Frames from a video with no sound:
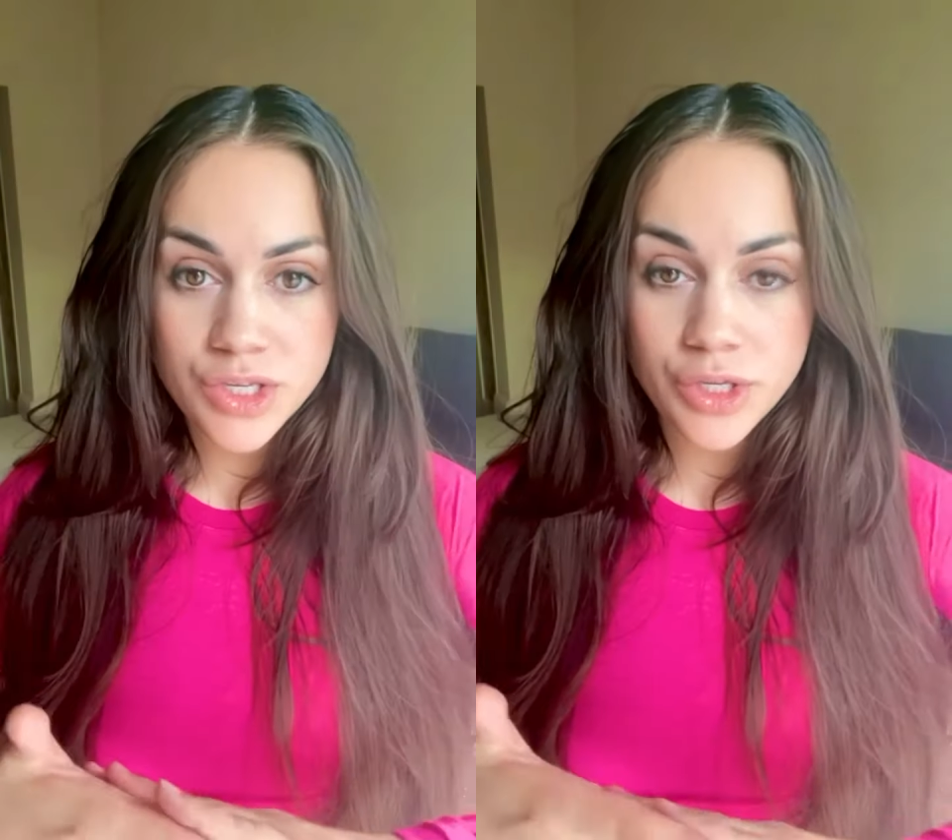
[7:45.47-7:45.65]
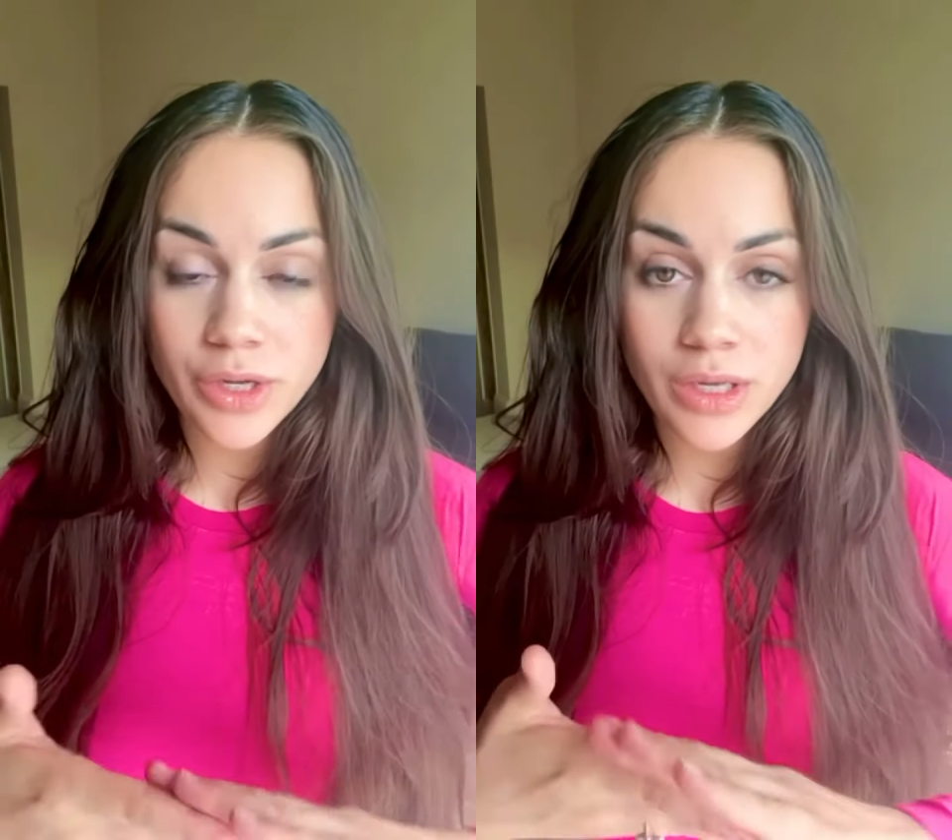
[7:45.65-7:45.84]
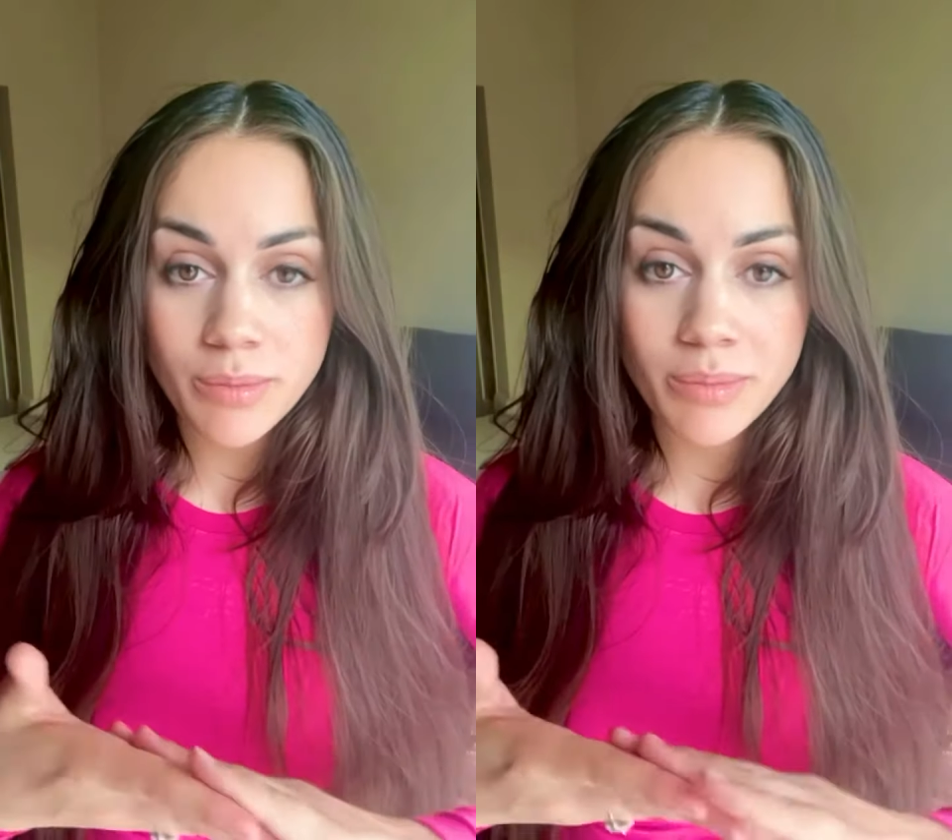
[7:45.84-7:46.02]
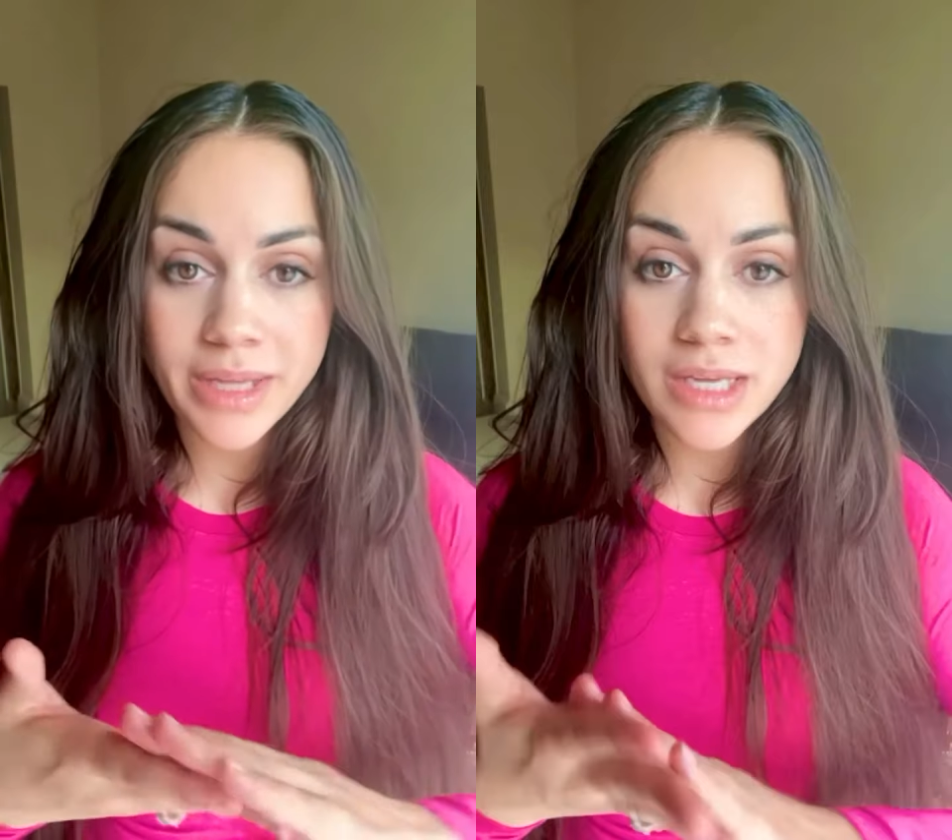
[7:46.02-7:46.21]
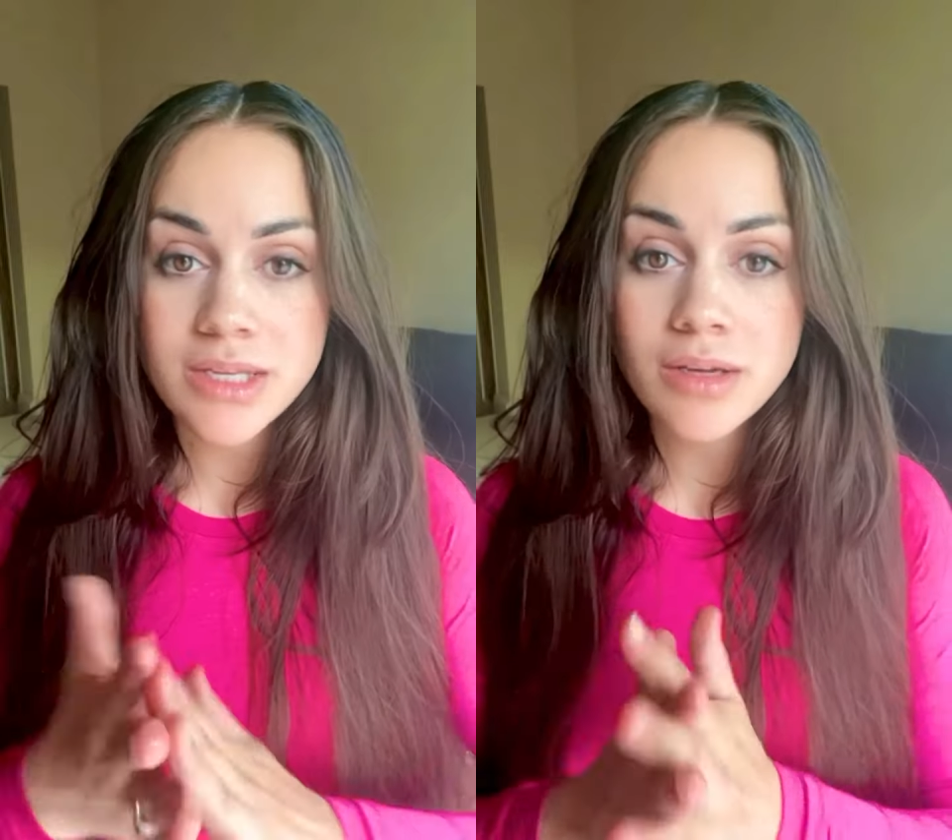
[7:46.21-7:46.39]
you're going to
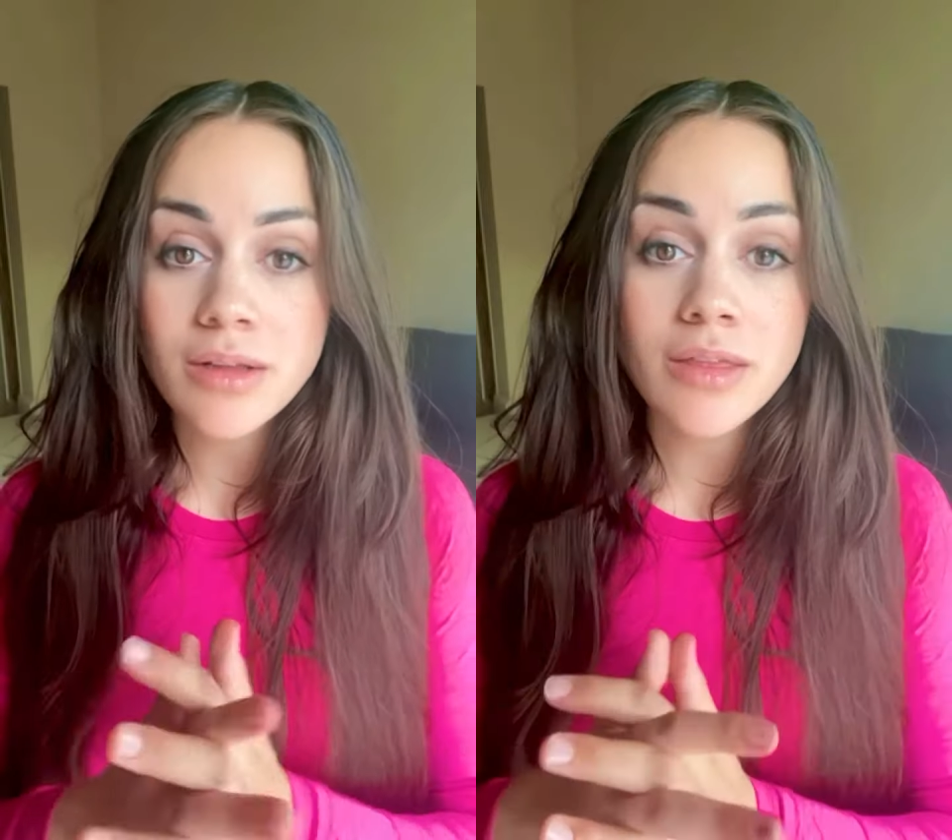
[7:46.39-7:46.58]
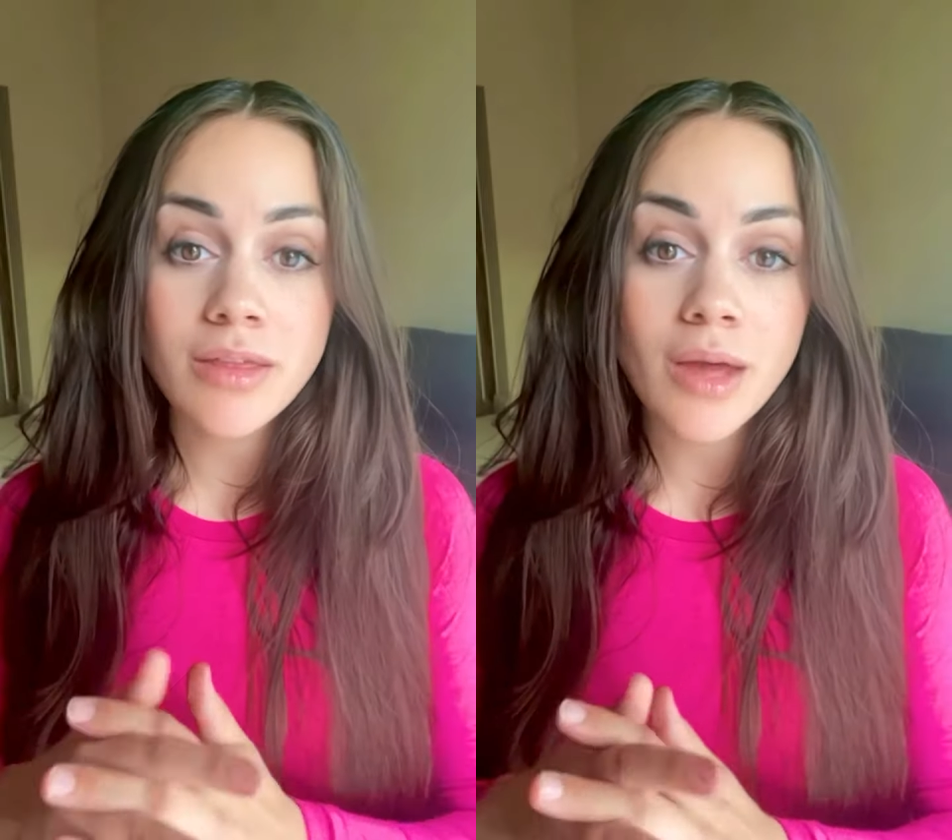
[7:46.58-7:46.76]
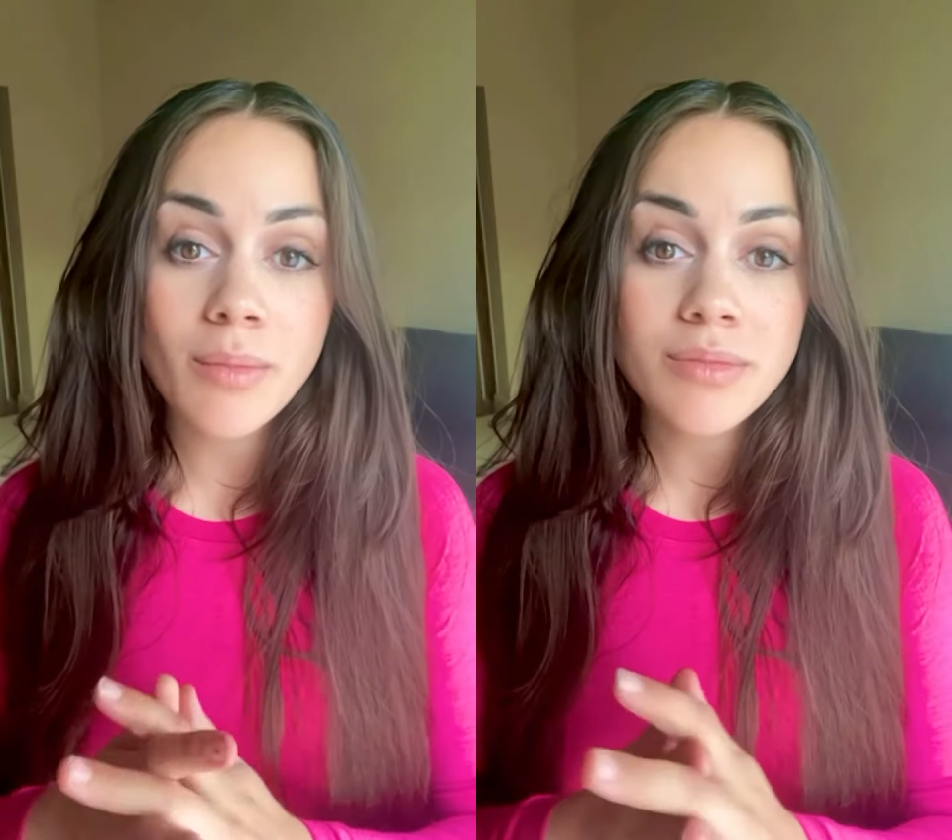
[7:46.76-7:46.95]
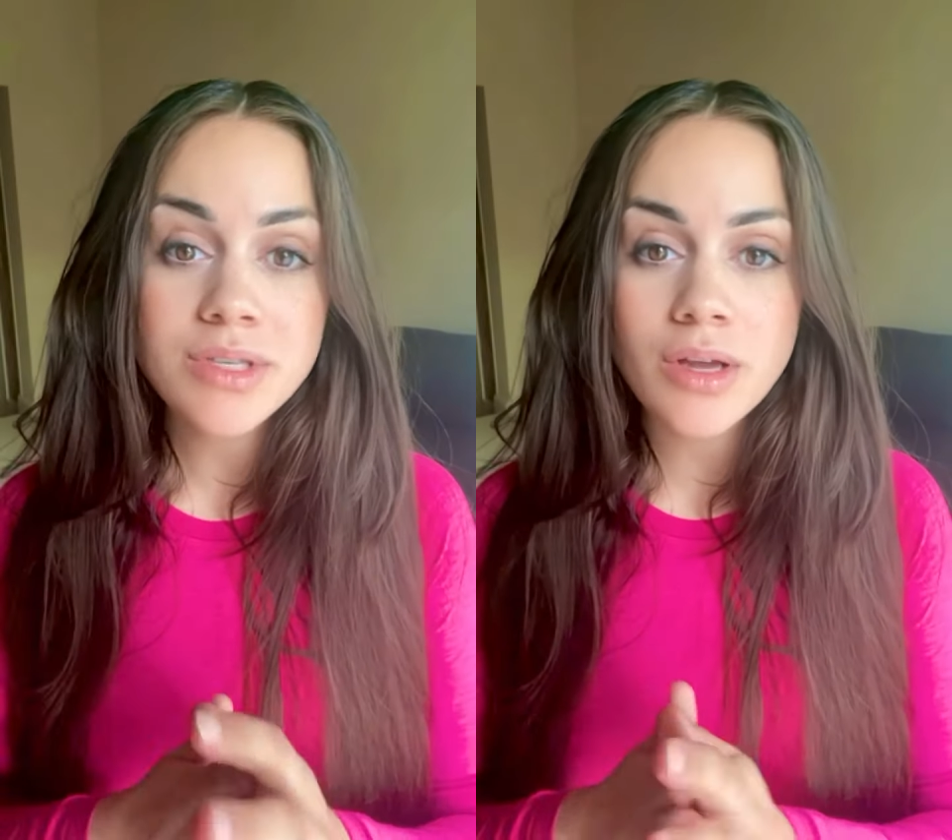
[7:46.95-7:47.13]
place your thumbs